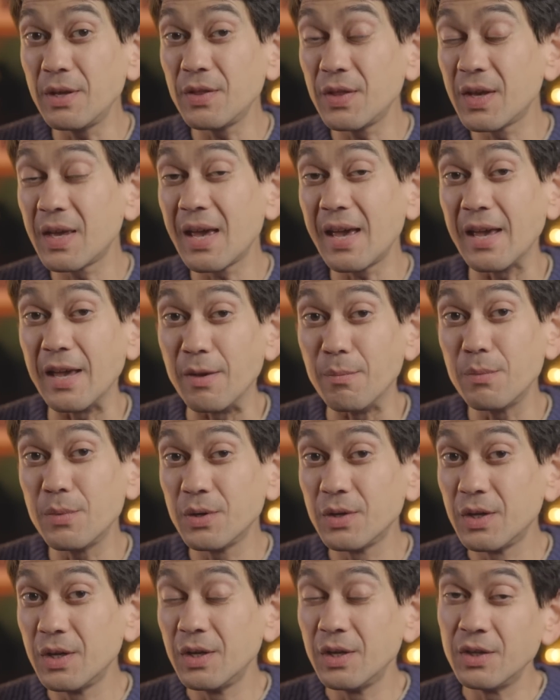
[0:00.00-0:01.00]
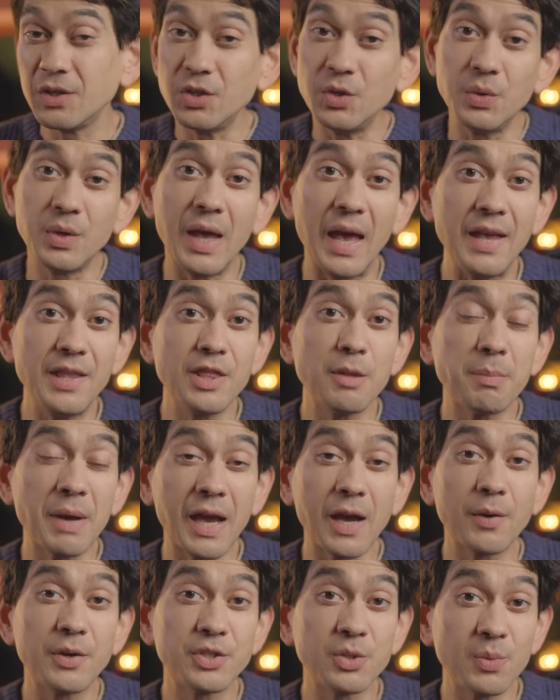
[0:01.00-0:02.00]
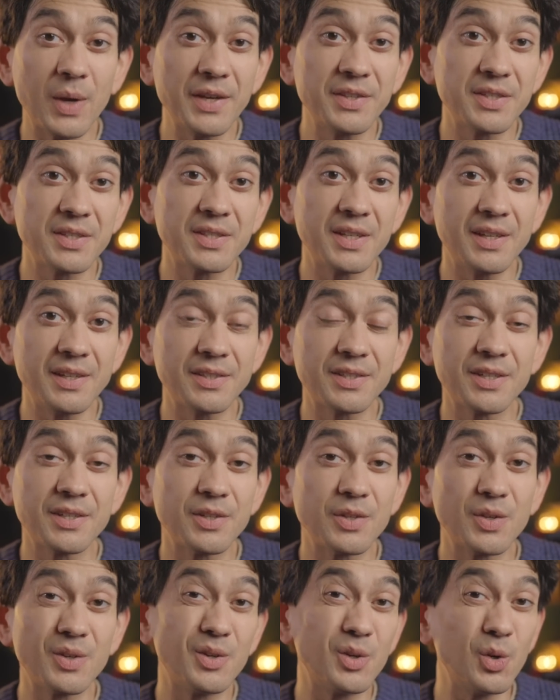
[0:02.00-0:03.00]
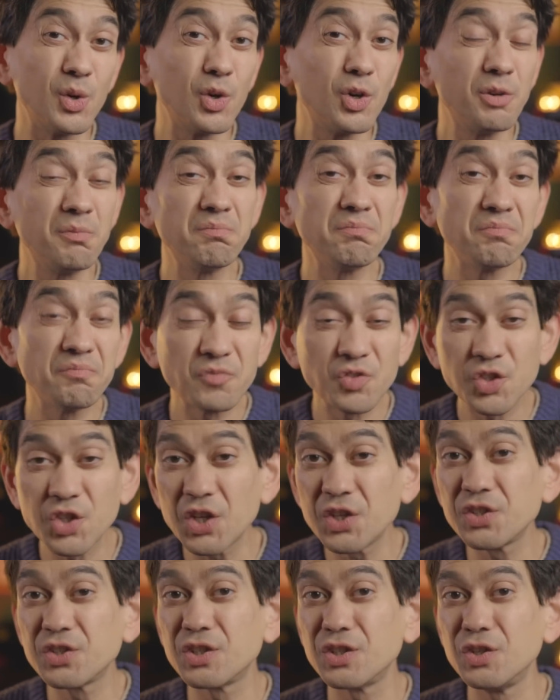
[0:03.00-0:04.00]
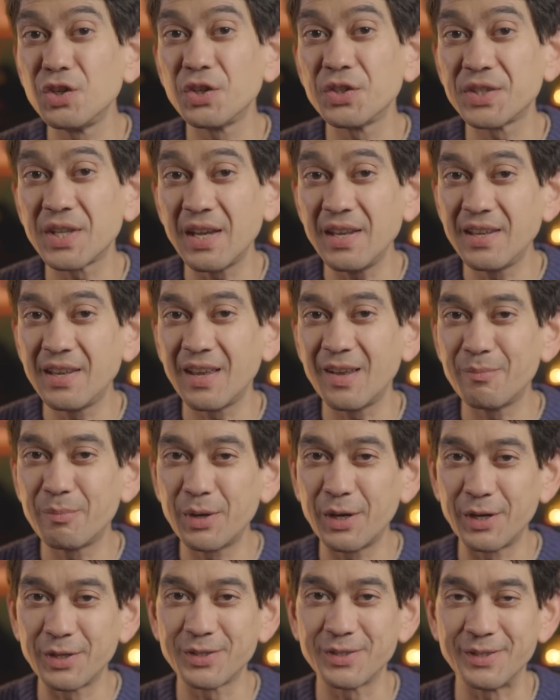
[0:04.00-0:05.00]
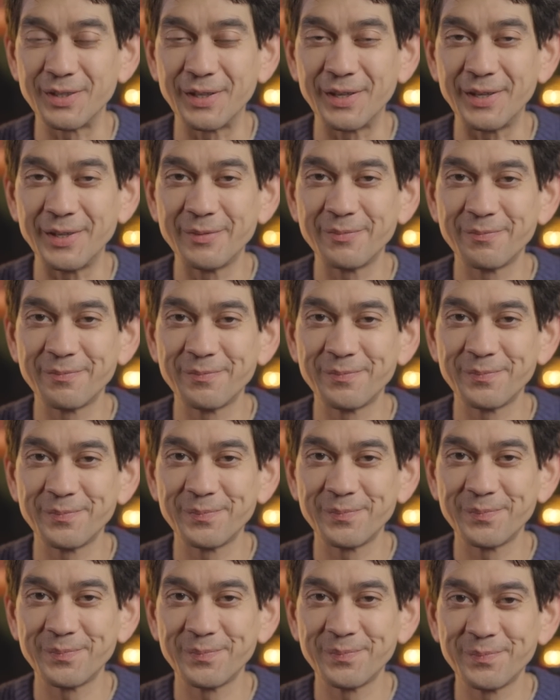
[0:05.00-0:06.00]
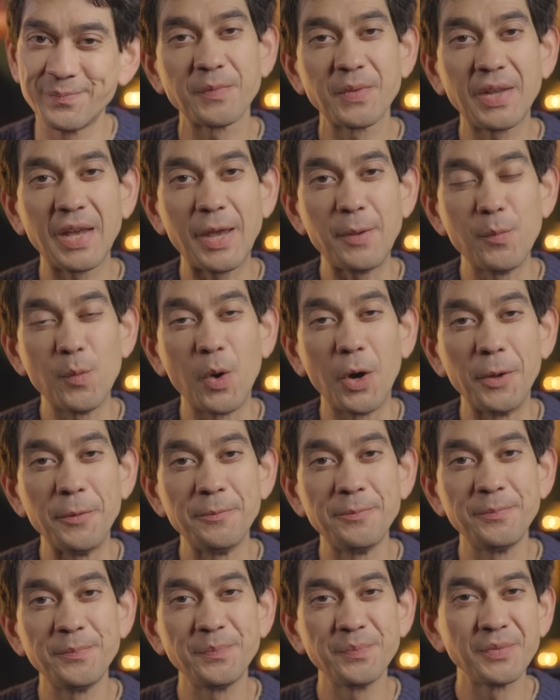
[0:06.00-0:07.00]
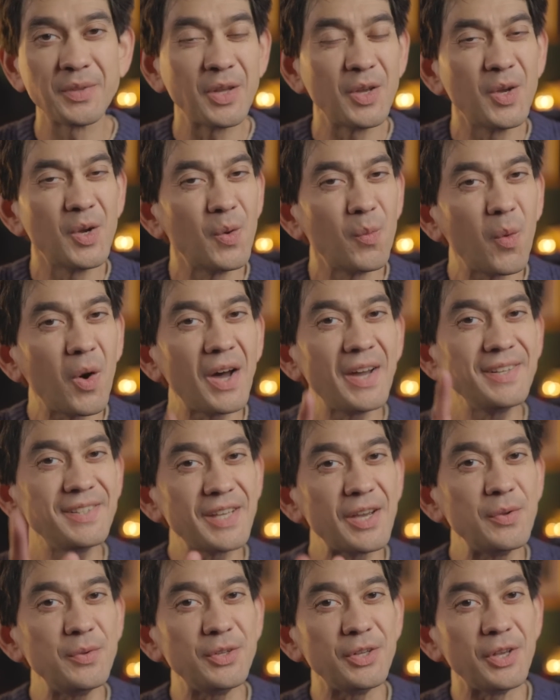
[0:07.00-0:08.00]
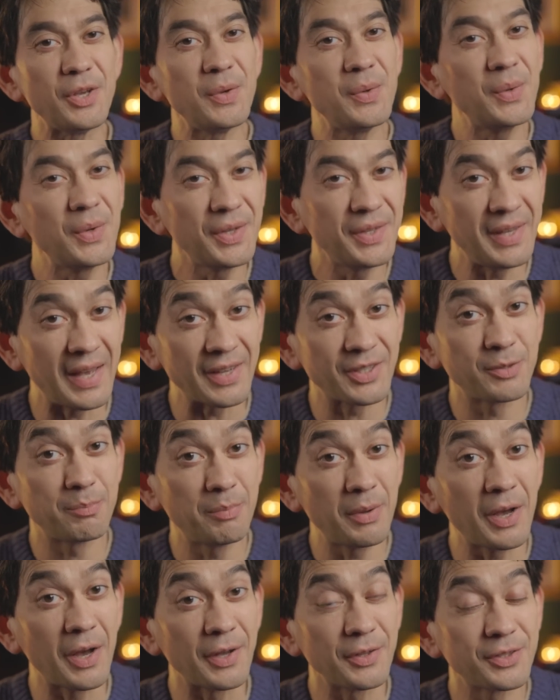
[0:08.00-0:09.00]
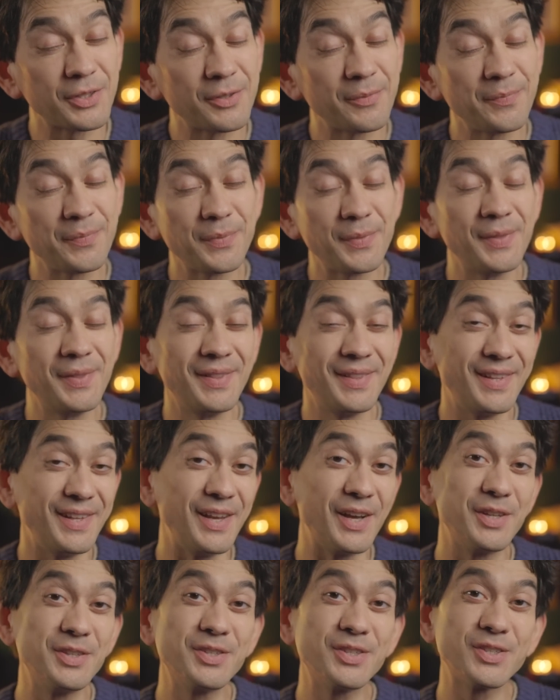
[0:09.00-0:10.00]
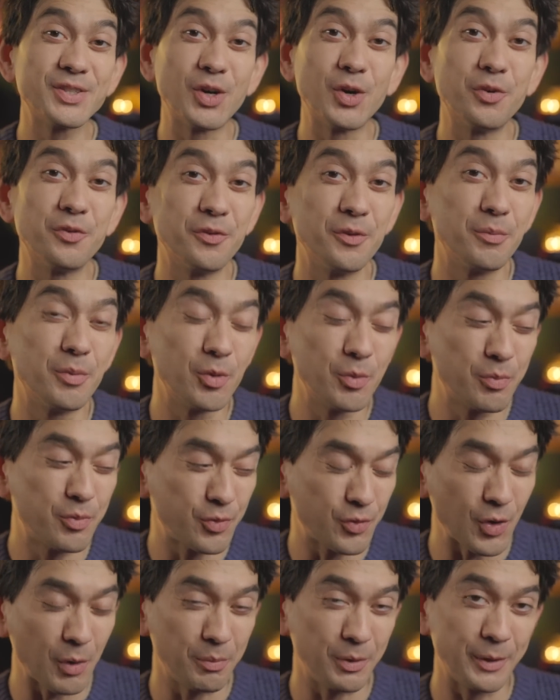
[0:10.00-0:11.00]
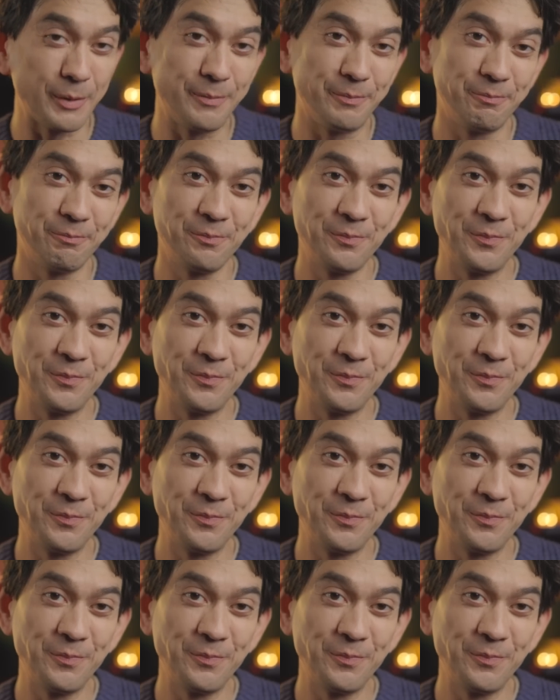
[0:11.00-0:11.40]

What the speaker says: the game, you gain the power to exit it or just to not take it personally. Game 1. Why don't you? Yes, but. The unsolvable problem.